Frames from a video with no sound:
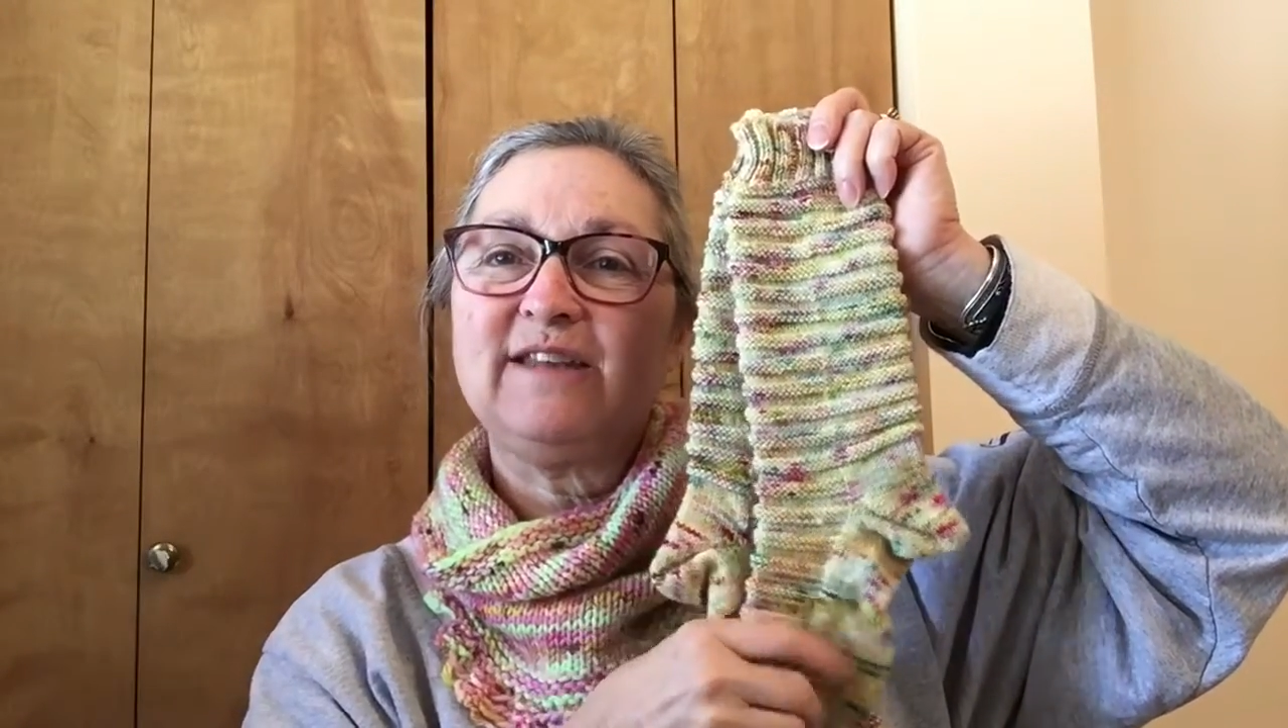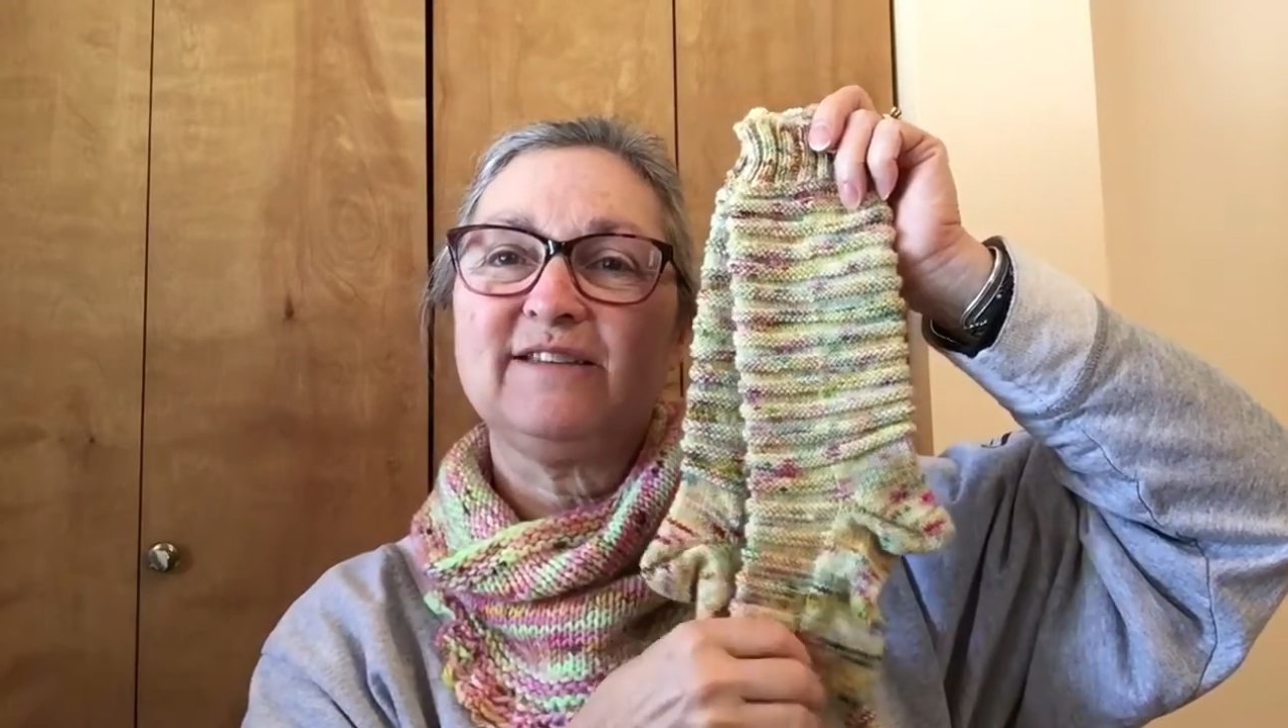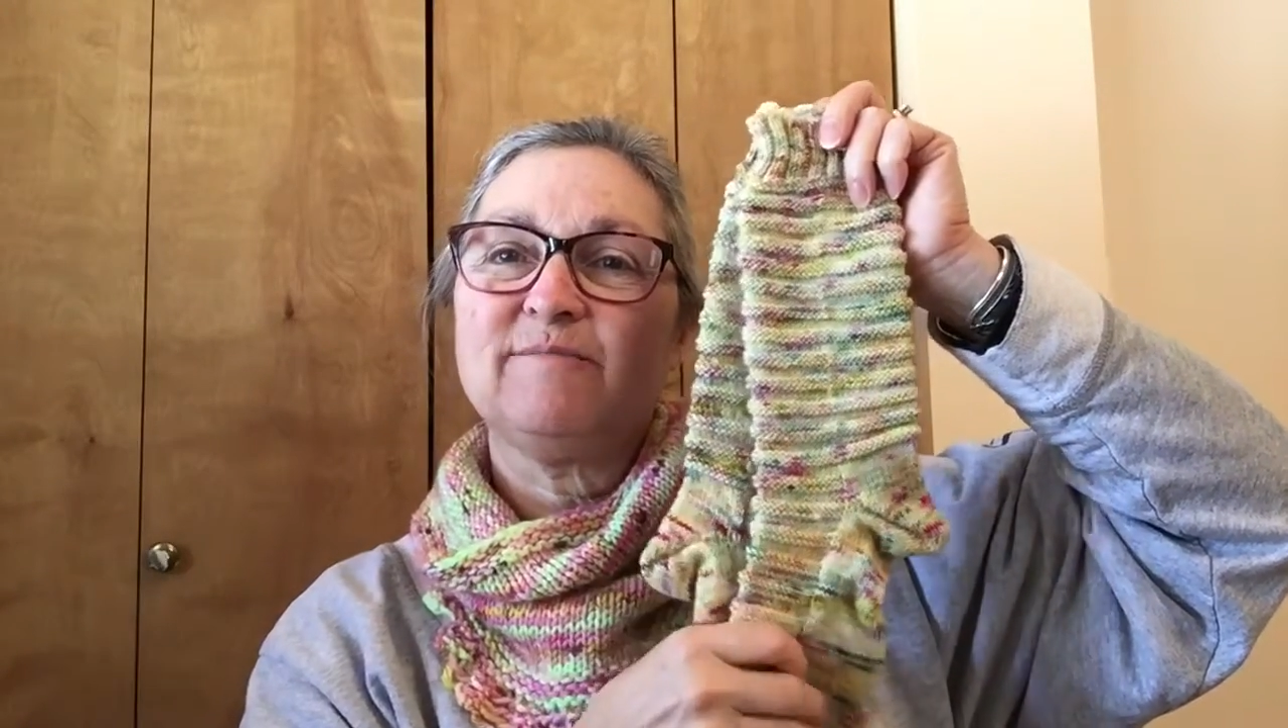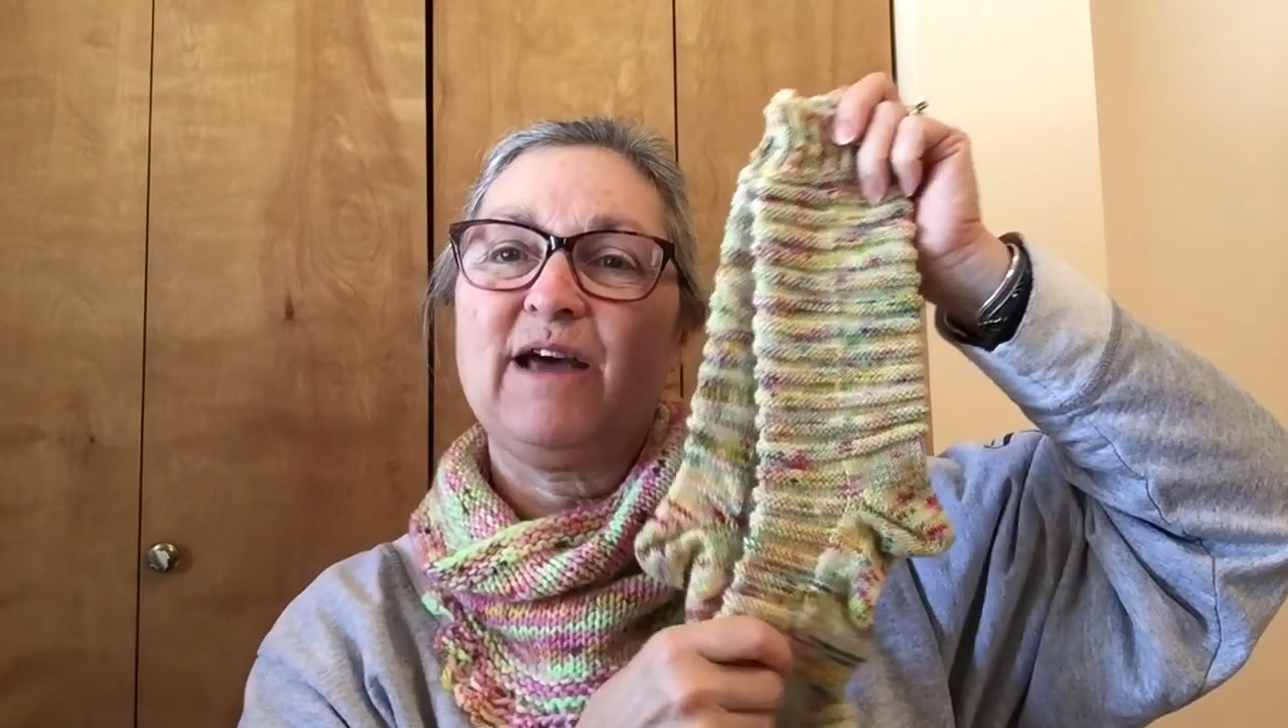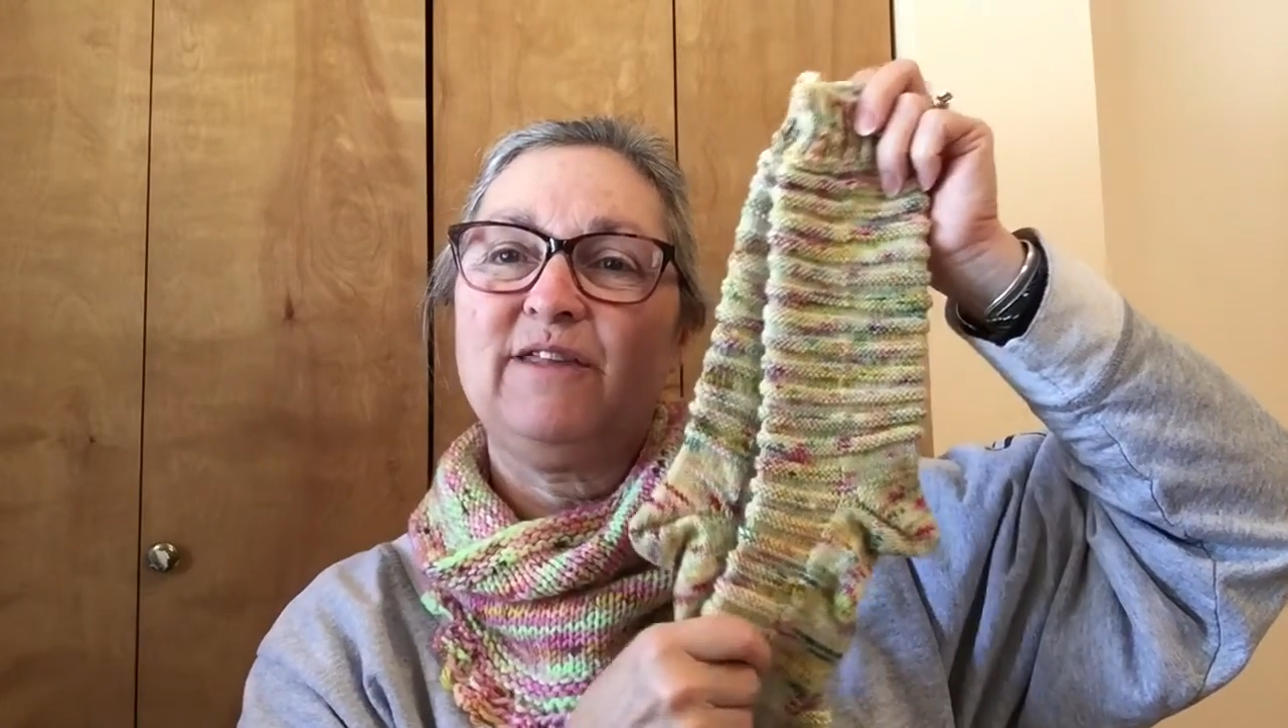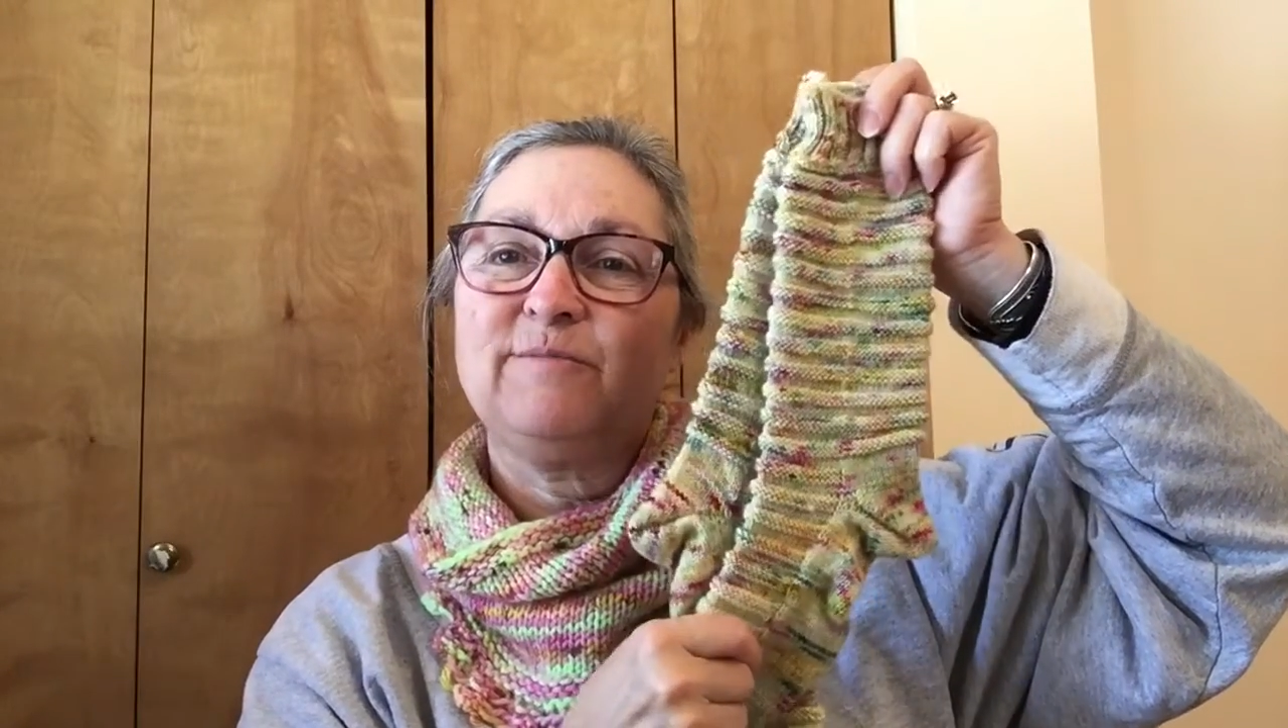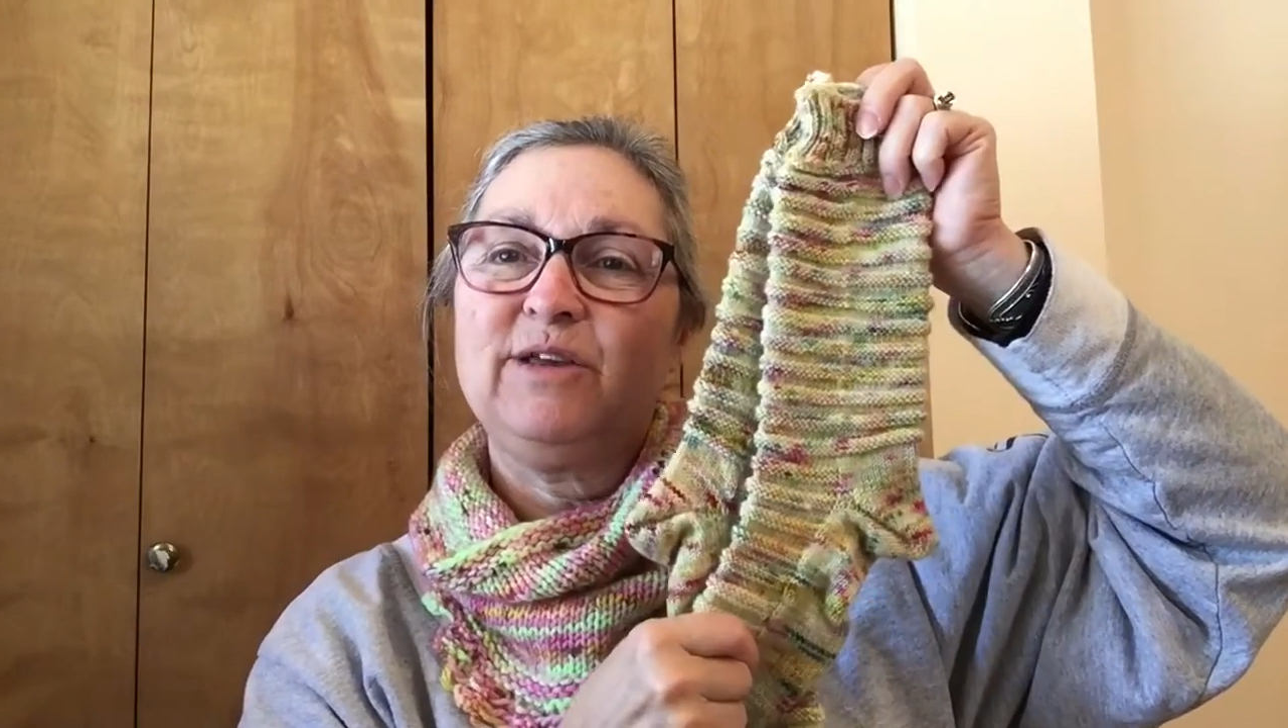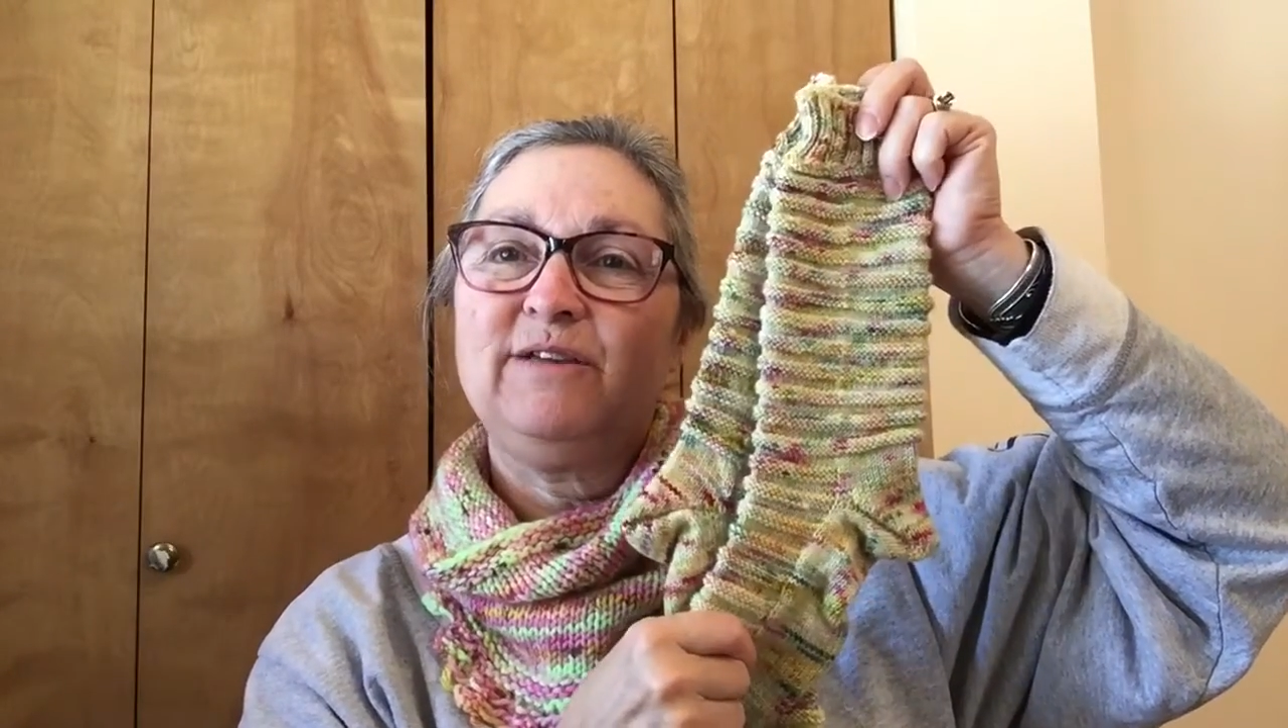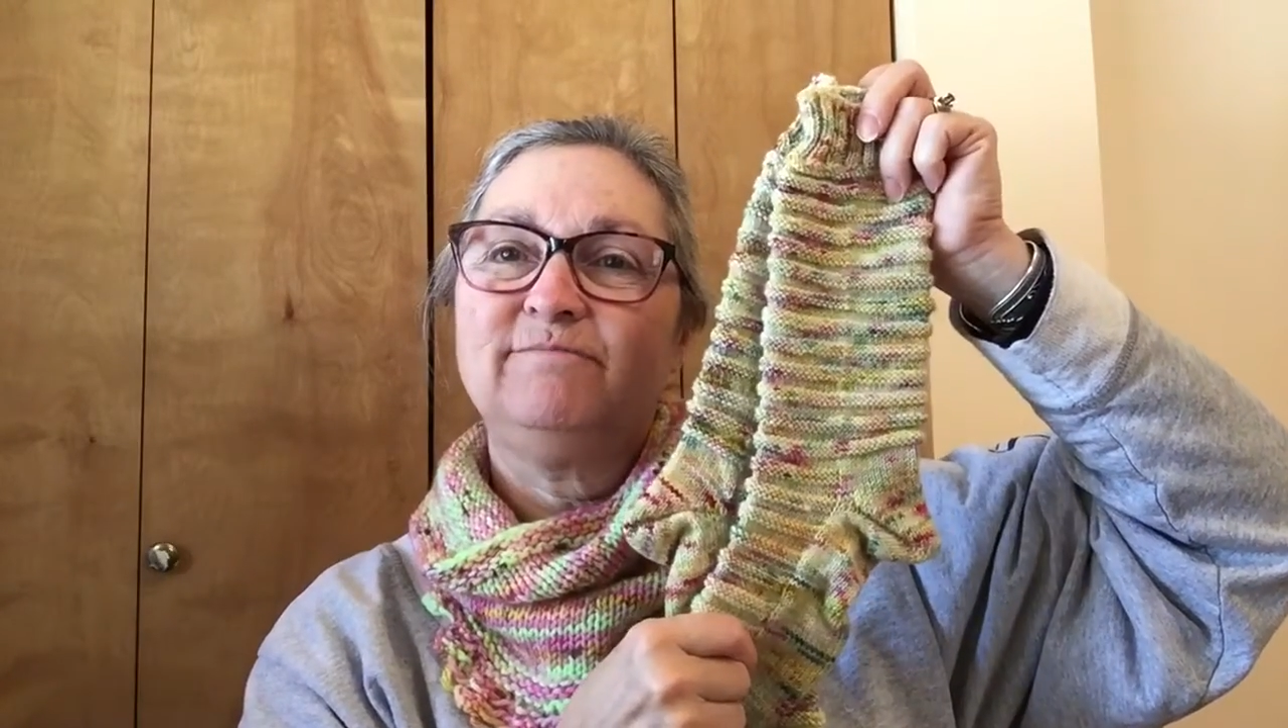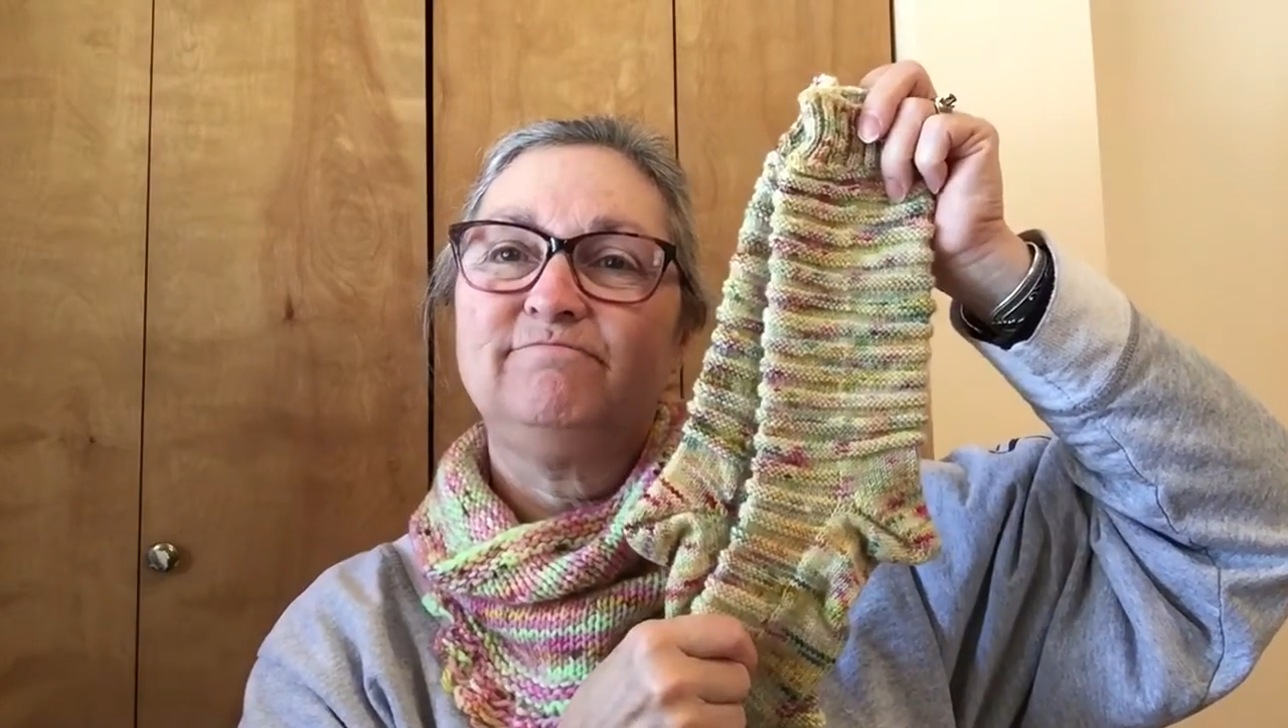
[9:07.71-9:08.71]
doesn't bother
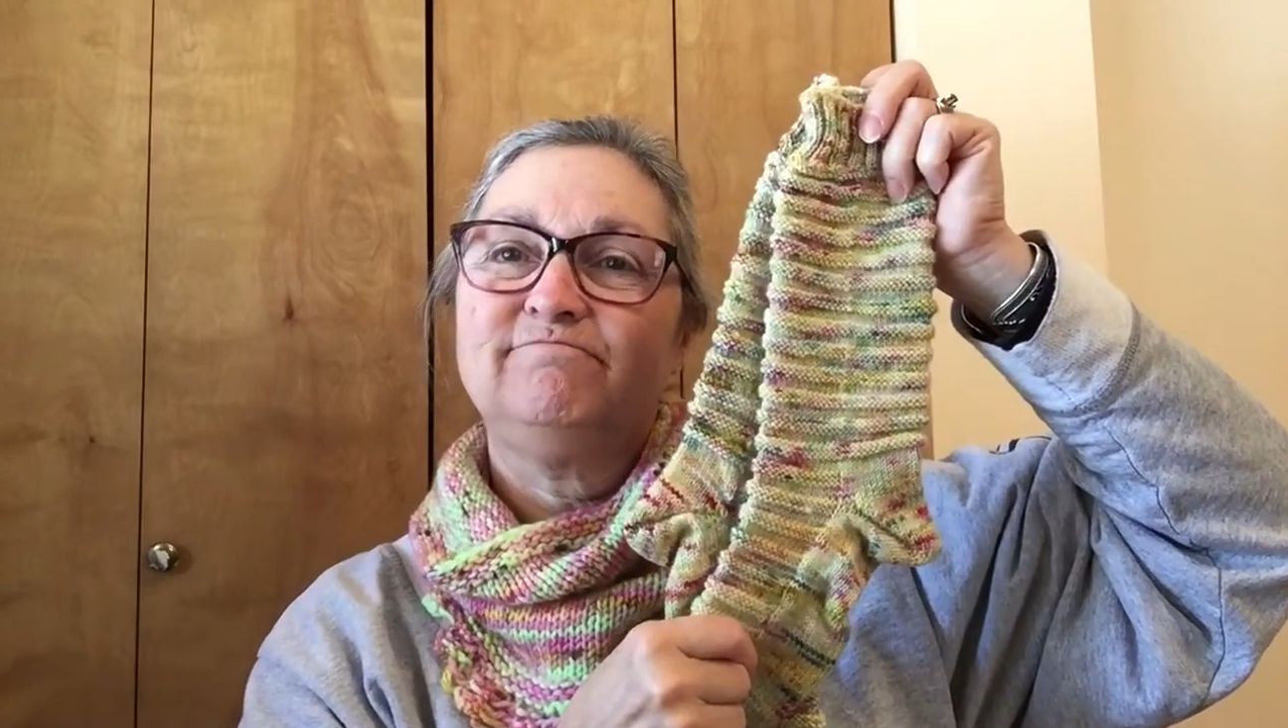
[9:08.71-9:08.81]
me.